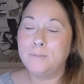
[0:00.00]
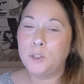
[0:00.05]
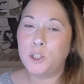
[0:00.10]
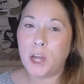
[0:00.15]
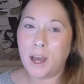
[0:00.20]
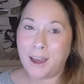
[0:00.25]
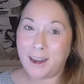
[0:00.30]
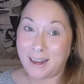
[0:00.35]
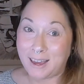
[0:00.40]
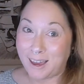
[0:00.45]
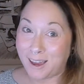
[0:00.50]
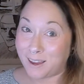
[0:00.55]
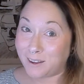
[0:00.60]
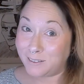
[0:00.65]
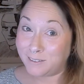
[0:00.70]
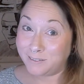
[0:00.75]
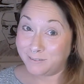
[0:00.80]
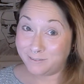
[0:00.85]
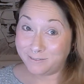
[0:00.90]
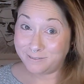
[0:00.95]
shiny,
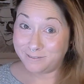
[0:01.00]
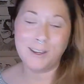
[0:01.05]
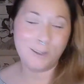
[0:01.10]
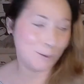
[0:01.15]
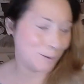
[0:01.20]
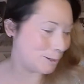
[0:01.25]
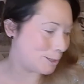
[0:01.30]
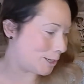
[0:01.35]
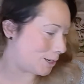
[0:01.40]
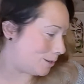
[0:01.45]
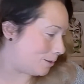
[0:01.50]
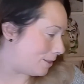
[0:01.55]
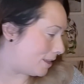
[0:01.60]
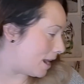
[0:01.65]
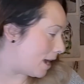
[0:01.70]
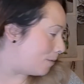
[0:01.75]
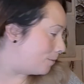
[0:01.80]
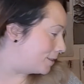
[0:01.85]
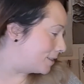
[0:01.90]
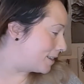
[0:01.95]
I told you that
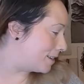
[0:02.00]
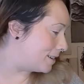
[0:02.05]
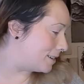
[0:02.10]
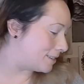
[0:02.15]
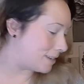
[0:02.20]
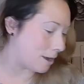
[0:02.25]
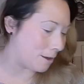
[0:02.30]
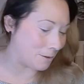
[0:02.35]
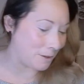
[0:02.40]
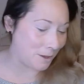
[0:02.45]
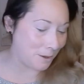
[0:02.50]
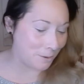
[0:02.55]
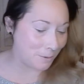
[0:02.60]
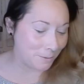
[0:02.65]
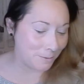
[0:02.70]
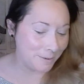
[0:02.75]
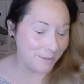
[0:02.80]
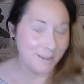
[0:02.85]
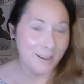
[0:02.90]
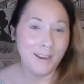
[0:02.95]
I was going to tell
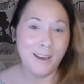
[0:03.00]
you